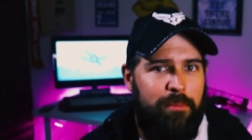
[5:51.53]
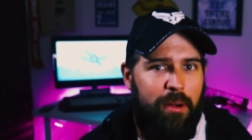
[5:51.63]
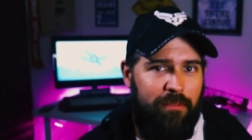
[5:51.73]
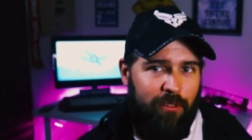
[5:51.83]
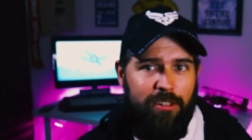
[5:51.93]

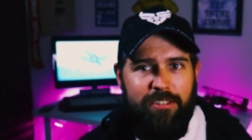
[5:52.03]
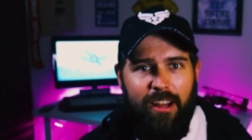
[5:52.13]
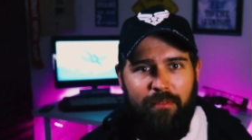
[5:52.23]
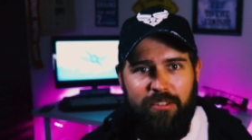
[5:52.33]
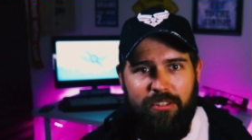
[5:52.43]
my first
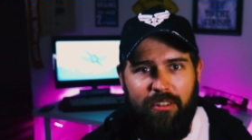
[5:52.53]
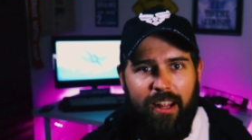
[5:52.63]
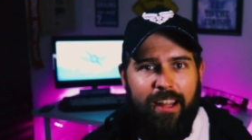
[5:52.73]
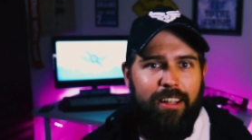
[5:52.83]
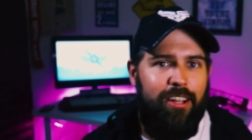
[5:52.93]
officer and
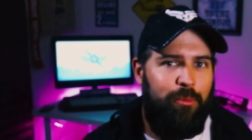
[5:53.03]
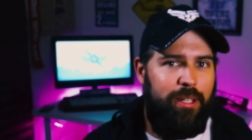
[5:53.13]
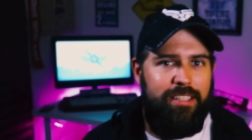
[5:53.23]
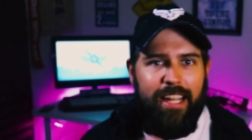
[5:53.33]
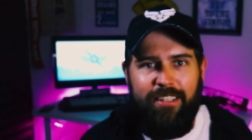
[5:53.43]
I,
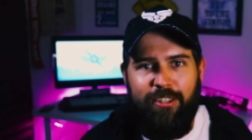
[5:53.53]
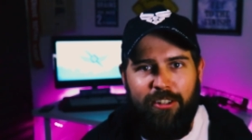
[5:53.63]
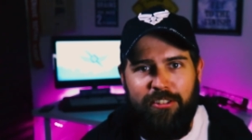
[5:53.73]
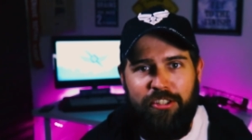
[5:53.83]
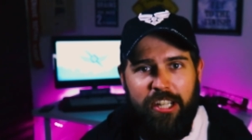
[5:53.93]
we take
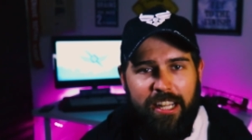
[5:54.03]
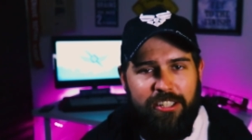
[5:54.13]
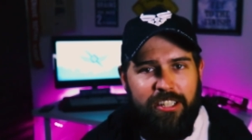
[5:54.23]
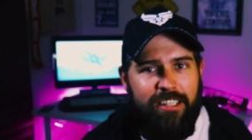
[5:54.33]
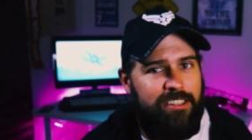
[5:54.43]
turns
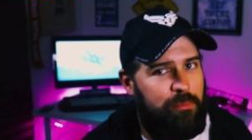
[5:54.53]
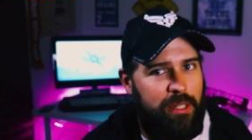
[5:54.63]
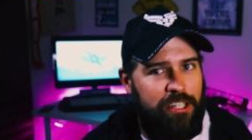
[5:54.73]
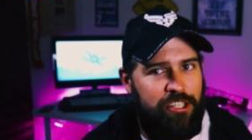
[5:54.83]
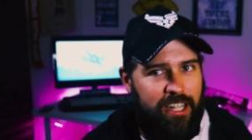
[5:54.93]
changing into
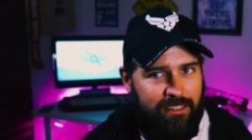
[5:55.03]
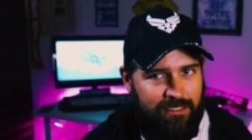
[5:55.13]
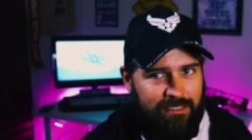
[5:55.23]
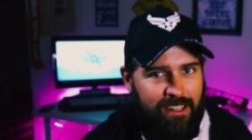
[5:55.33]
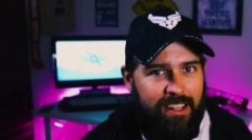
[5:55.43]

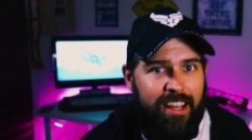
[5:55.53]
PJs.